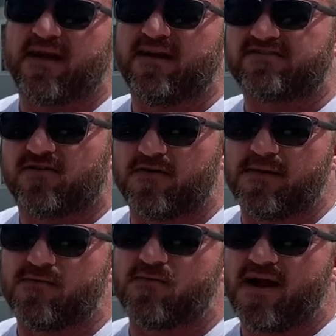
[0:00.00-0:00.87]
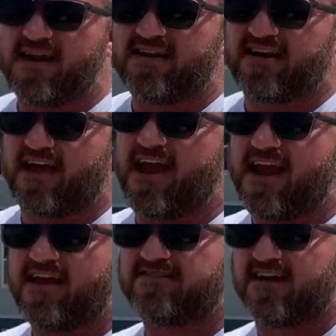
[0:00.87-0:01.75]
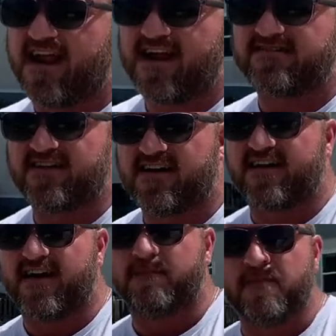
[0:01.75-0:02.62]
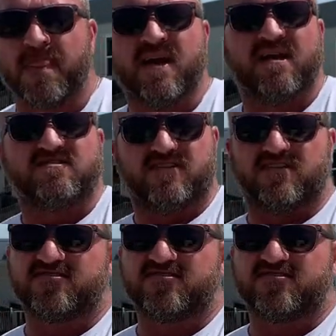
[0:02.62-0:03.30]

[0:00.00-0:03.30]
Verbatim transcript: and it's going to be ready to head to Nantucket, to the